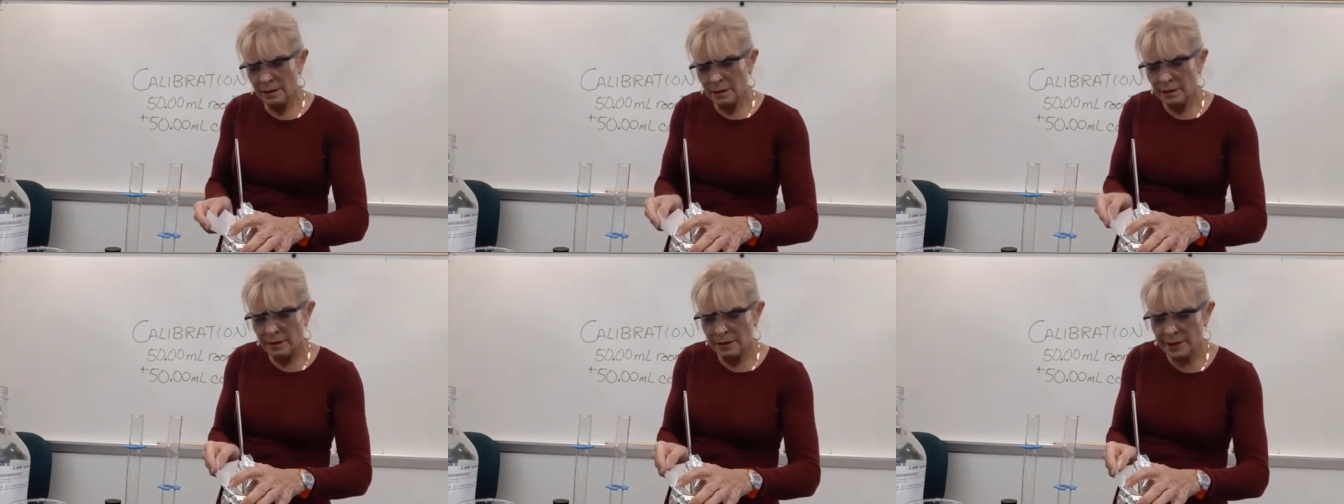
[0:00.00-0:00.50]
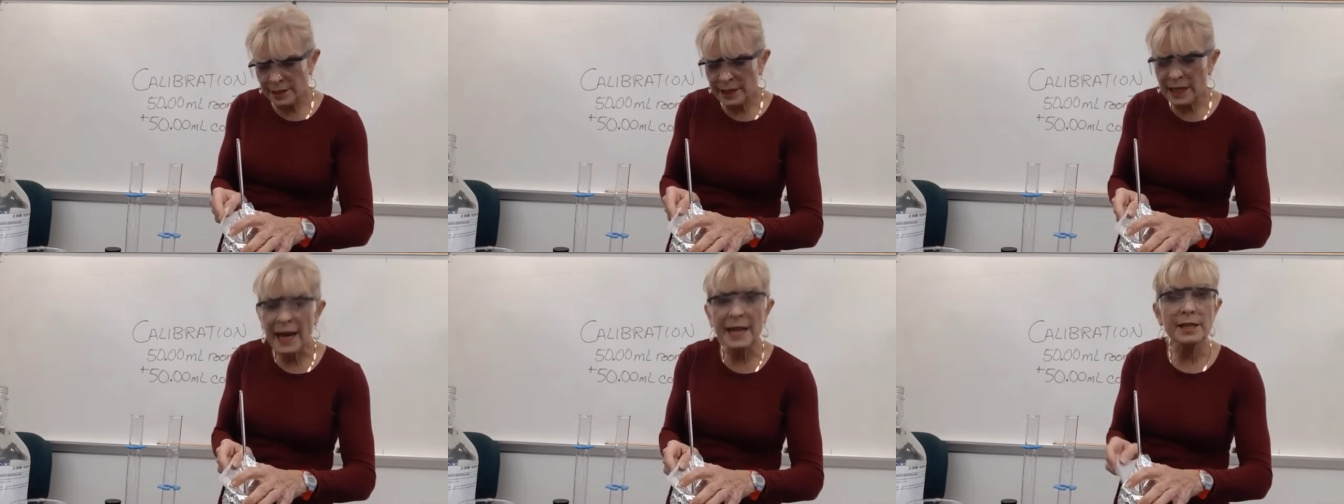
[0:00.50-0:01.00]

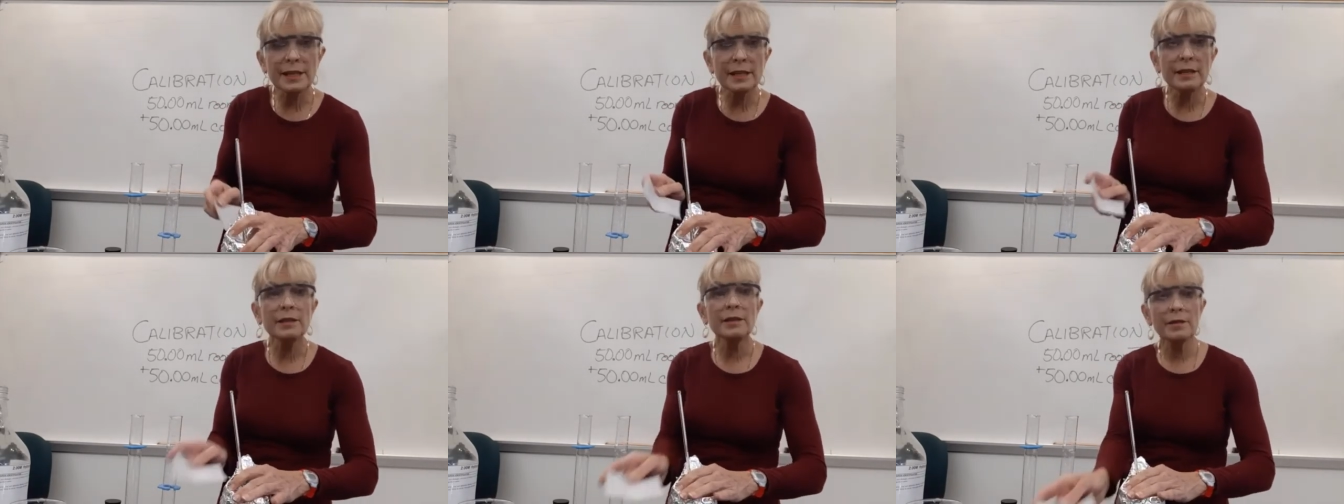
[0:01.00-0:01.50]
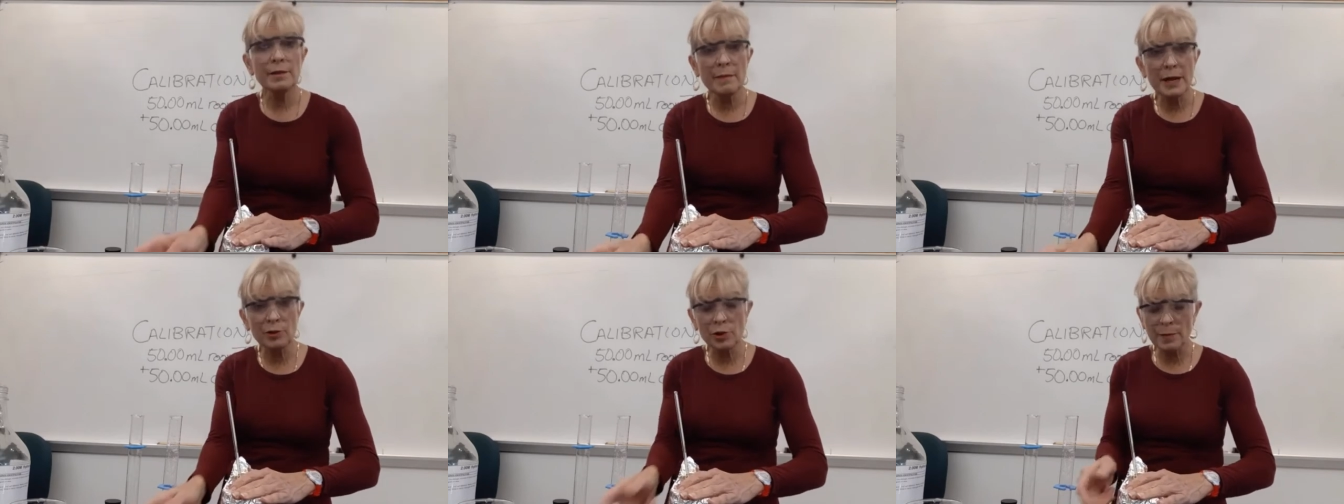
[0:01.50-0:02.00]
Slide in the
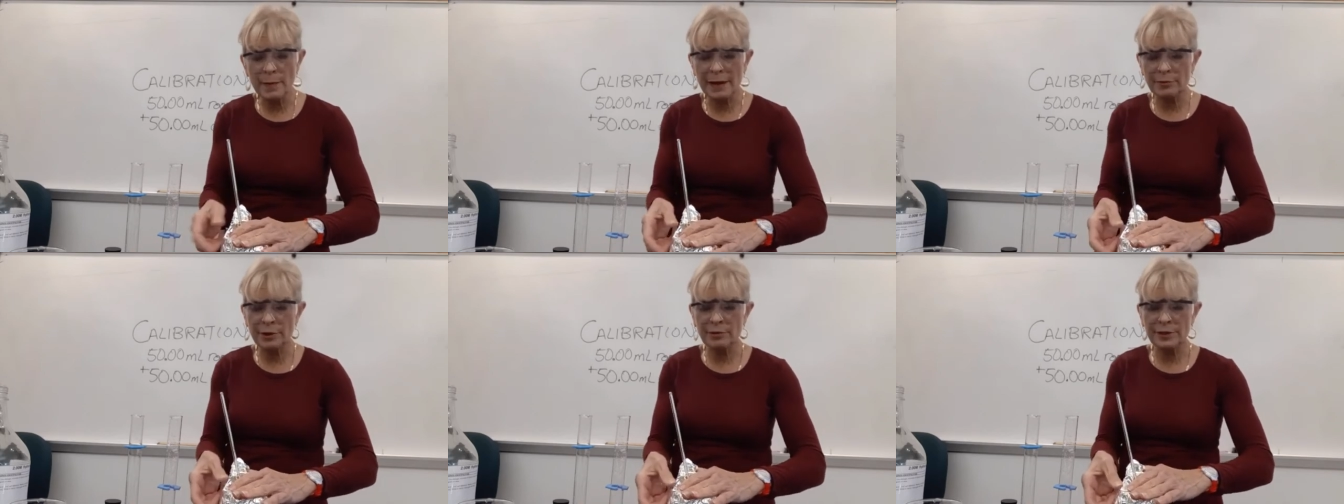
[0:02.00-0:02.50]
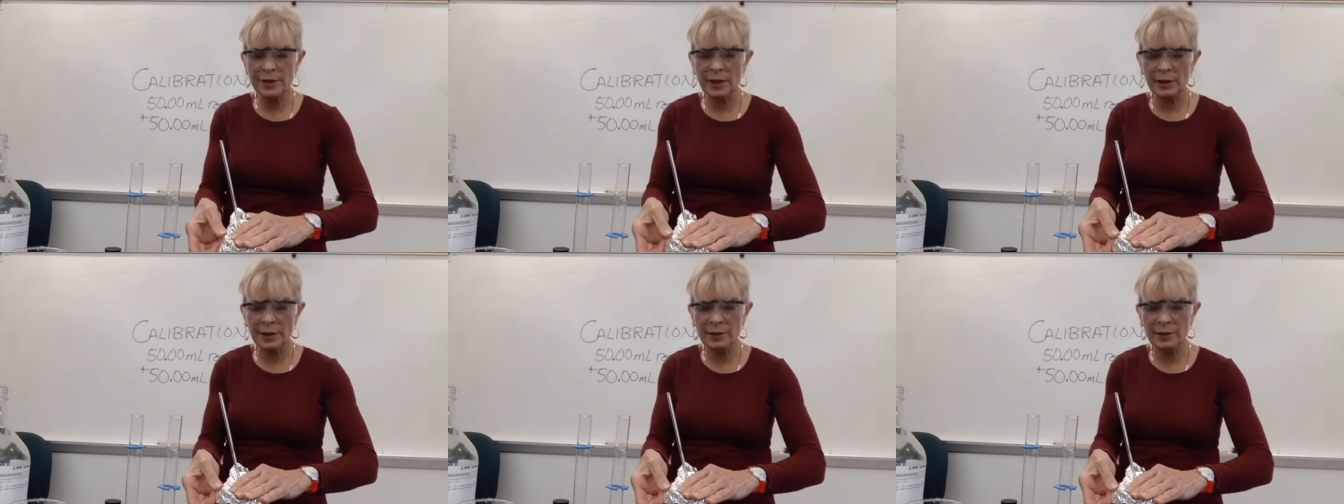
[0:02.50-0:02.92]
measured amount of solid